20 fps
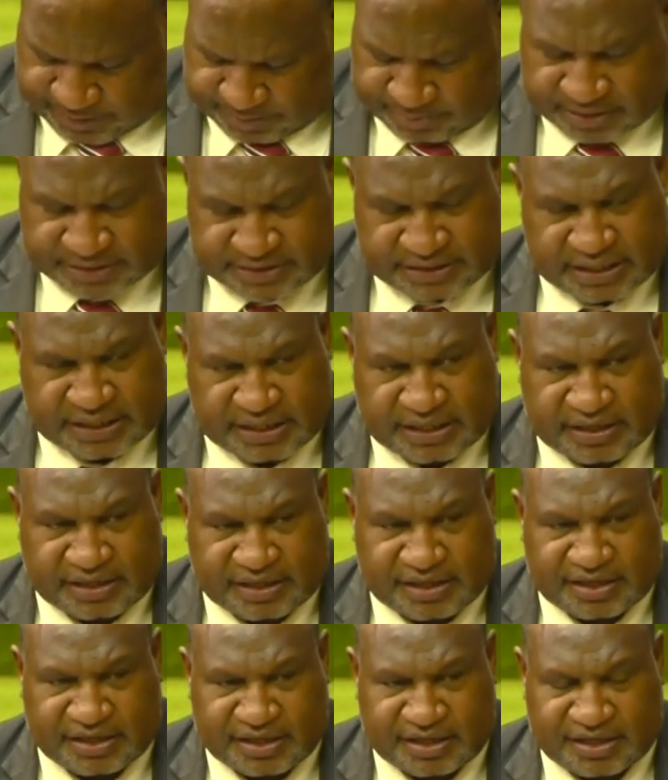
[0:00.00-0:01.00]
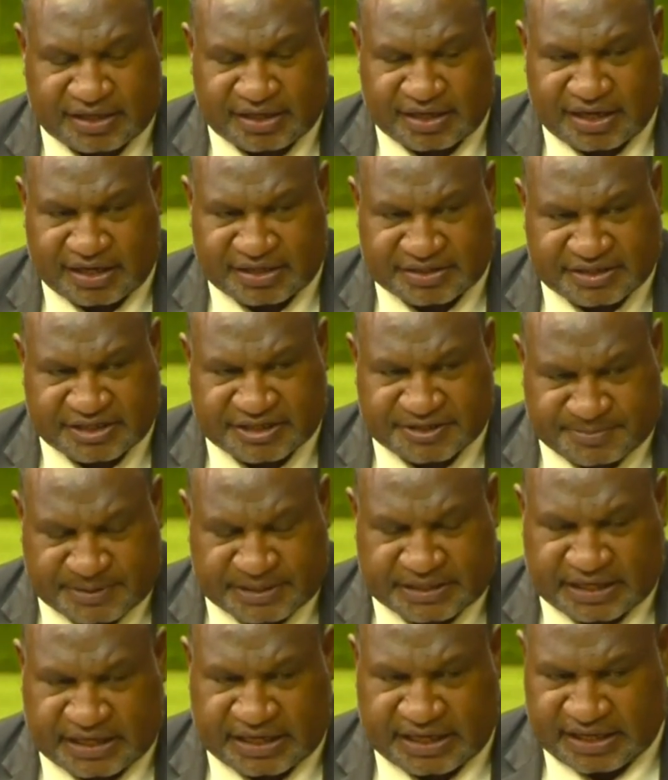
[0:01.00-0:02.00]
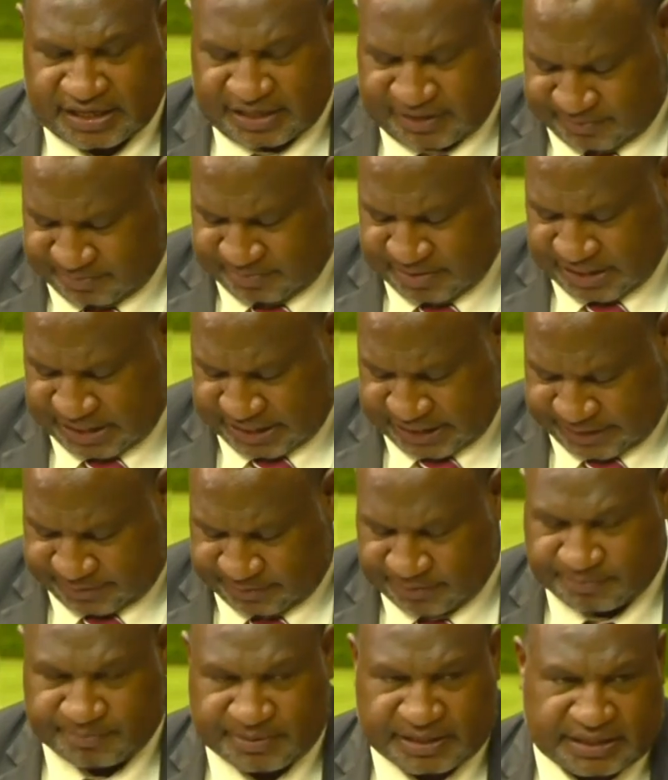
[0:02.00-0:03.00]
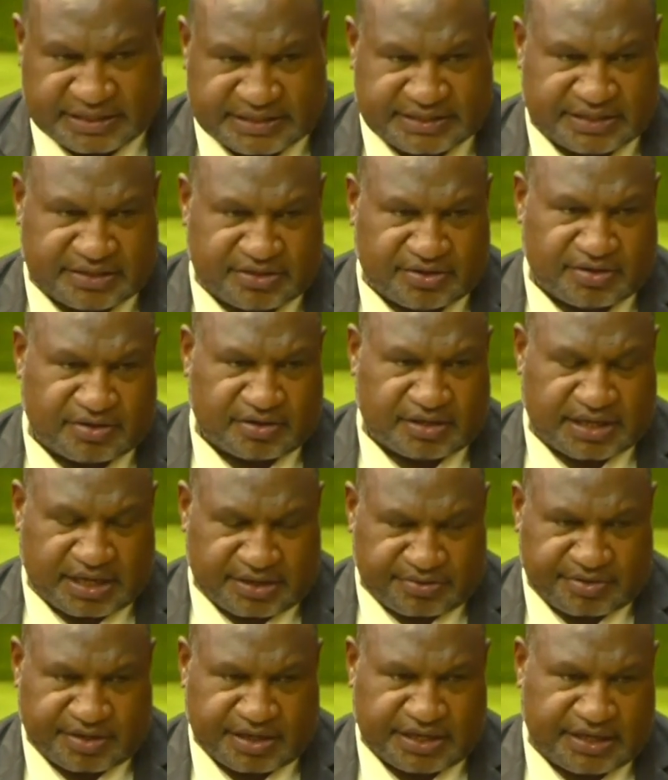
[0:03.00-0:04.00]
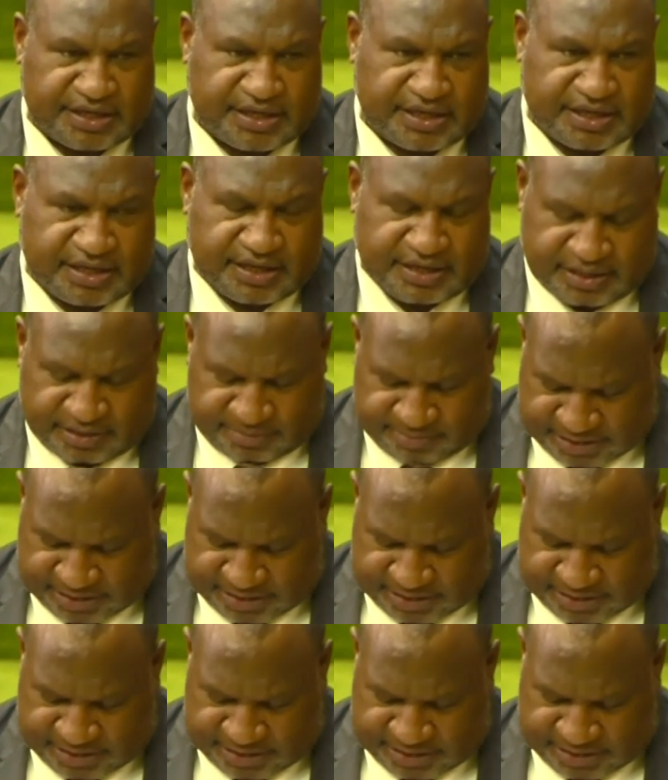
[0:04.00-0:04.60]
Mr. Assistant Speaker, me like giving belly seal on country, and me